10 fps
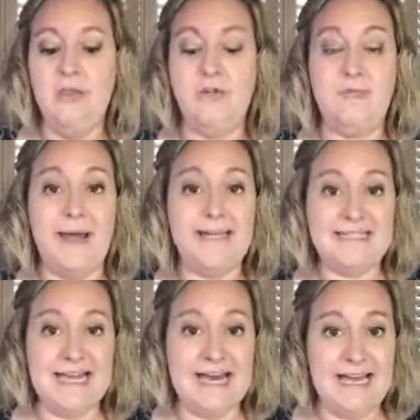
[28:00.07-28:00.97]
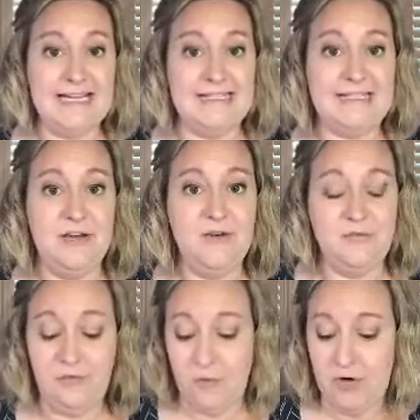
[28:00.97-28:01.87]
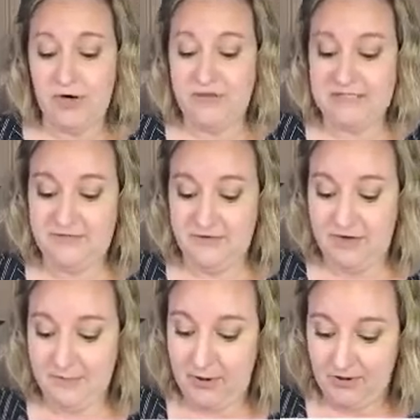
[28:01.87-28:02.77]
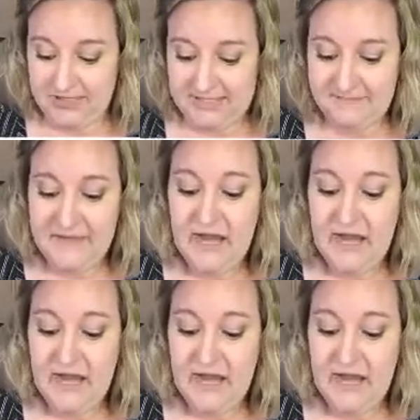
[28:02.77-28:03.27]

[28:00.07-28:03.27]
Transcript: the right size for the different parts.